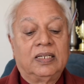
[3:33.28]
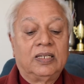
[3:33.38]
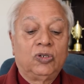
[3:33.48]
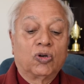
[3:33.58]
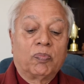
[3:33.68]

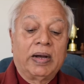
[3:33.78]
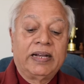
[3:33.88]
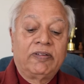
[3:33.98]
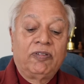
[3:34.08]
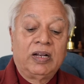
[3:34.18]
Your
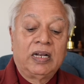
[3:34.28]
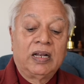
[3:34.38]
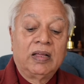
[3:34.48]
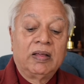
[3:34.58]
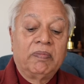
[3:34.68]
mind will
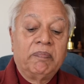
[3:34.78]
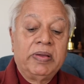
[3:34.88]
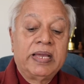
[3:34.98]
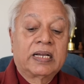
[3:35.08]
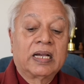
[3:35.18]

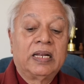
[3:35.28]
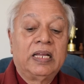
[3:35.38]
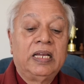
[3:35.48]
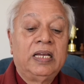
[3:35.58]
make an